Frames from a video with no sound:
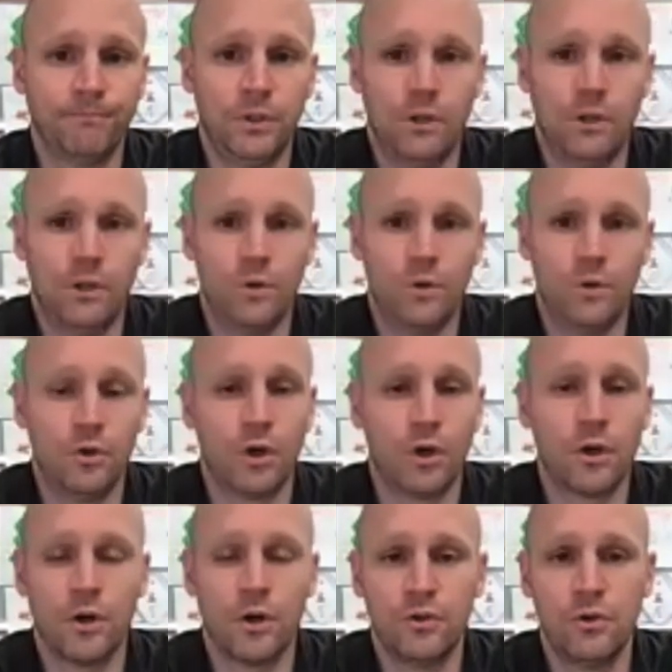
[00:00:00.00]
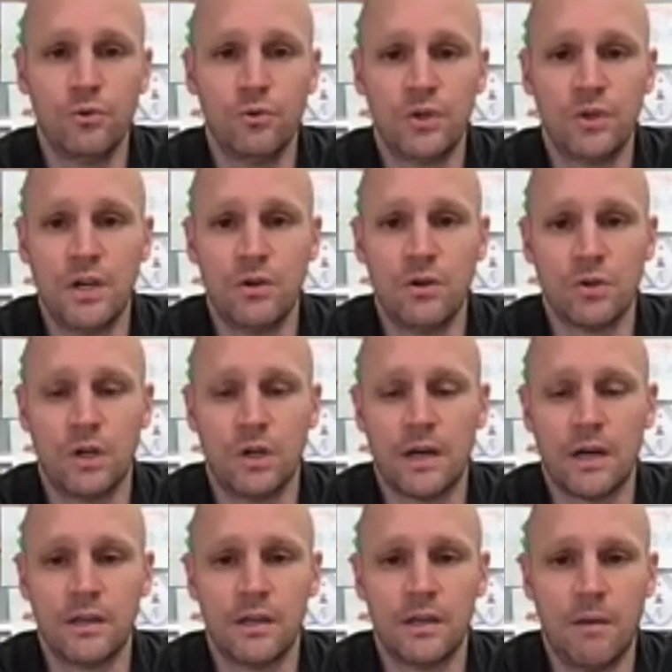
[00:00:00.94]
You know, when you look at our two seniors
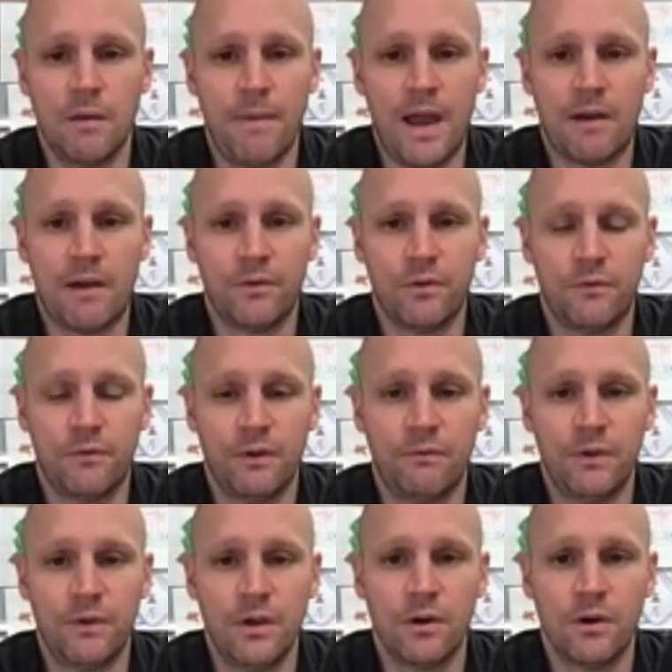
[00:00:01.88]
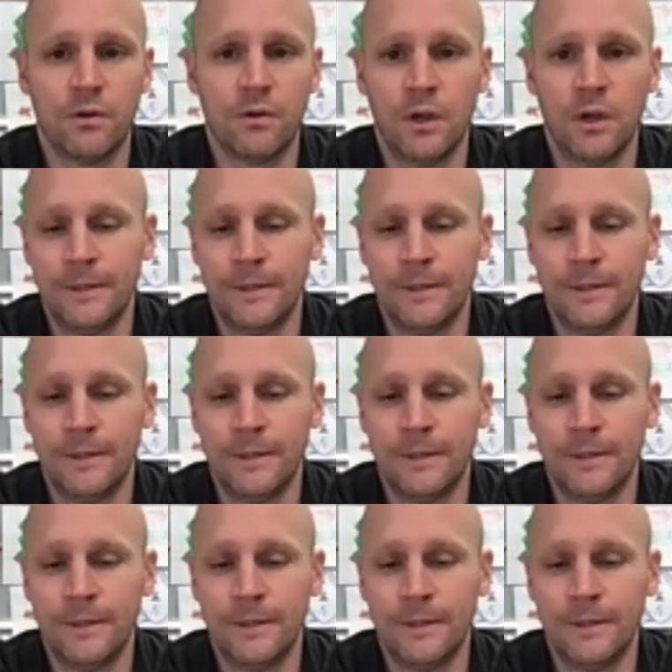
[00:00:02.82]
electing to come back for their fifth year,